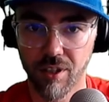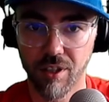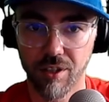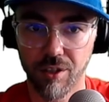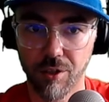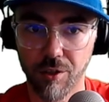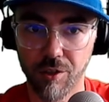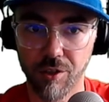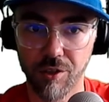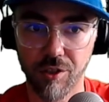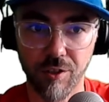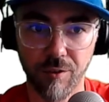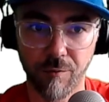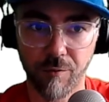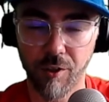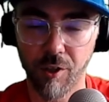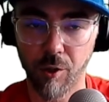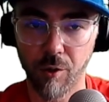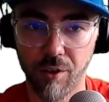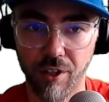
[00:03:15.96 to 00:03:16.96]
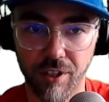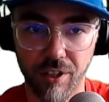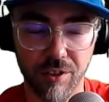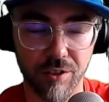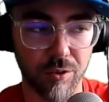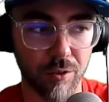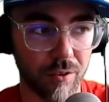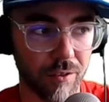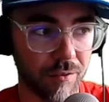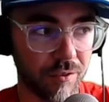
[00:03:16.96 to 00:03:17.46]
you could just feel that it
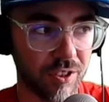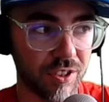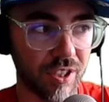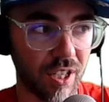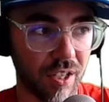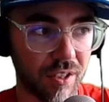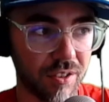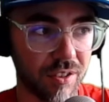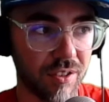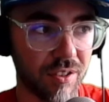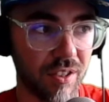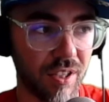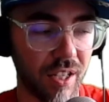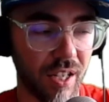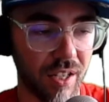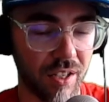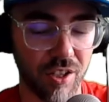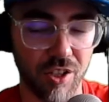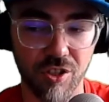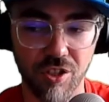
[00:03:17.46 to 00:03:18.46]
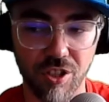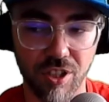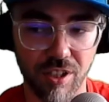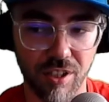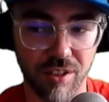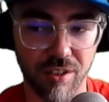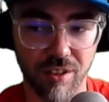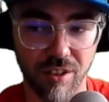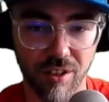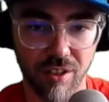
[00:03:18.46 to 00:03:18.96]
sort of sucked the
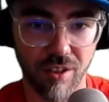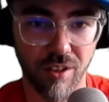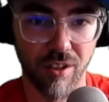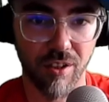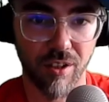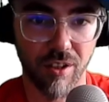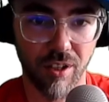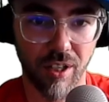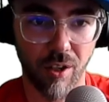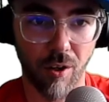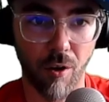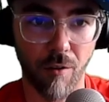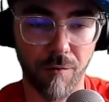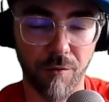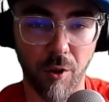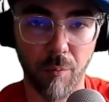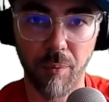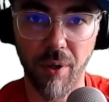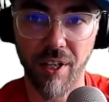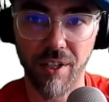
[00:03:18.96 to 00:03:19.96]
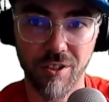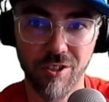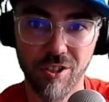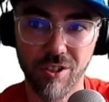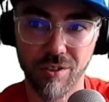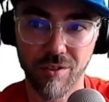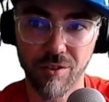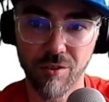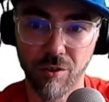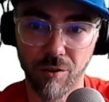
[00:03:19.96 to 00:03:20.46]
energy off the bench
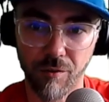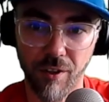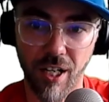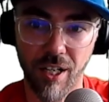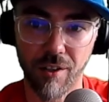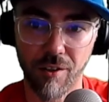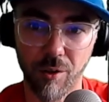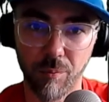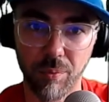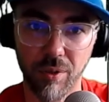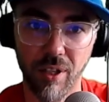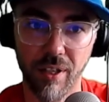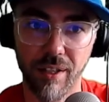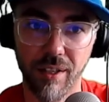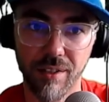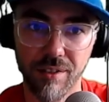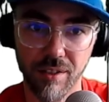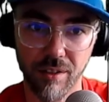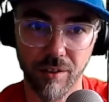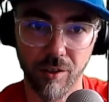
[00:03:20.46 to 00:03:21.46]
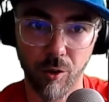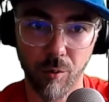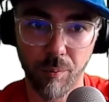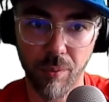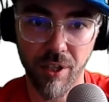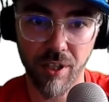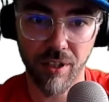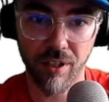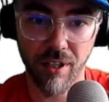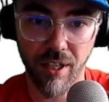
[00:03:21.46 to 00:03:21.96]
and sort of out of the players a little
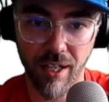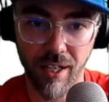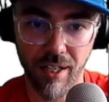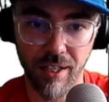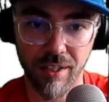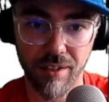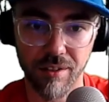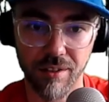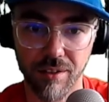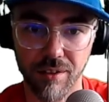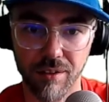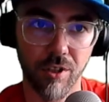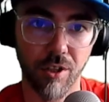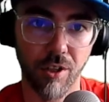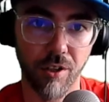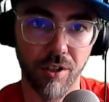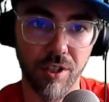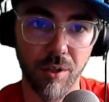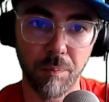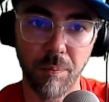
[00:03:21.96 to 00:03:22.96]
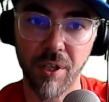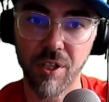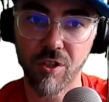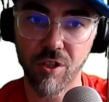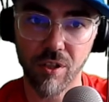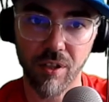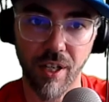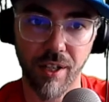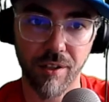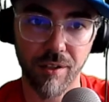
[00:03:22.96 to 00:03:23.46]
bit, and, you know,
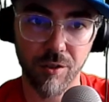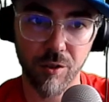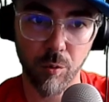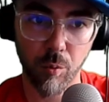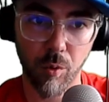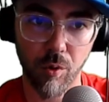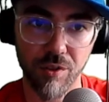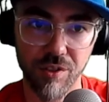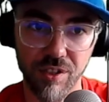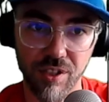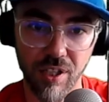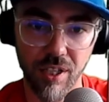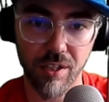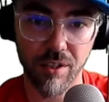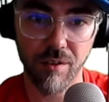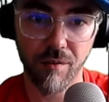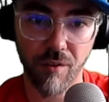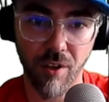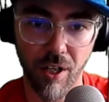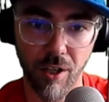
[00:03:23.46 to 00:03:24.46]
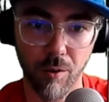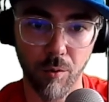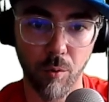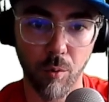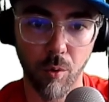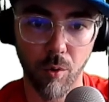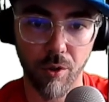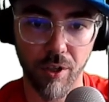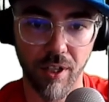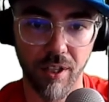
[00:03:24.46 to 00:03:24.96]
capitulated towards the end of that
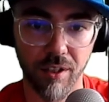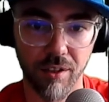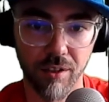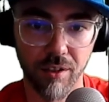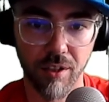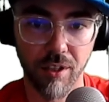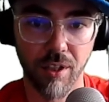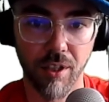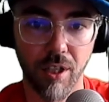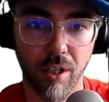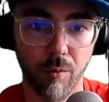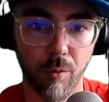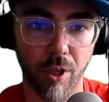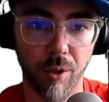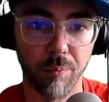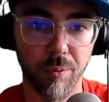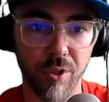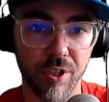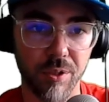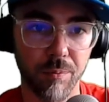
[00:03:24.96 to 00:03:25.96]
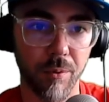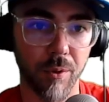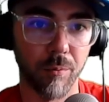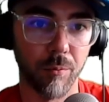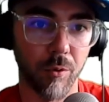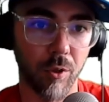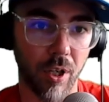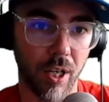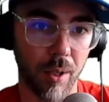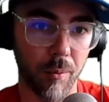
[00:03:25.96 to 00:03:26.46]
quarter, where Brisbane
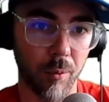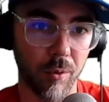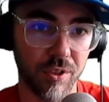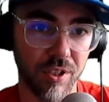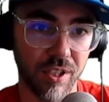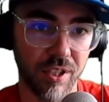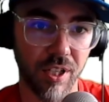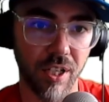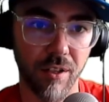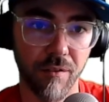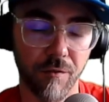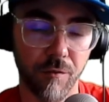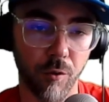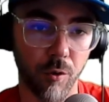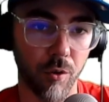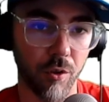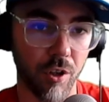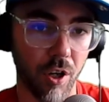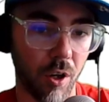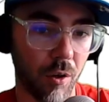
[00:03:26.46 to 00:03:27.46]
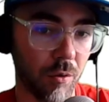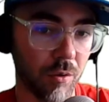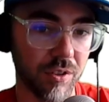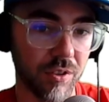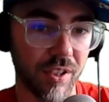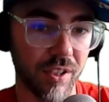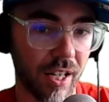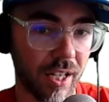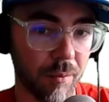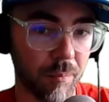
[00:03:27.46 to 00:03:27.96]
were able to kick 4 goals
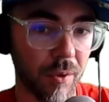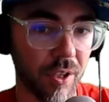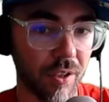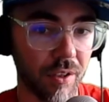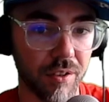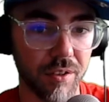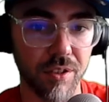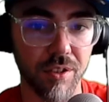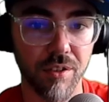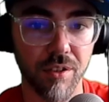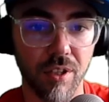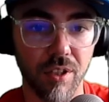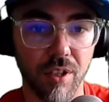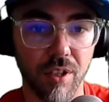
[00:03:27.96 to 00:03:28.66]
in 8 minutes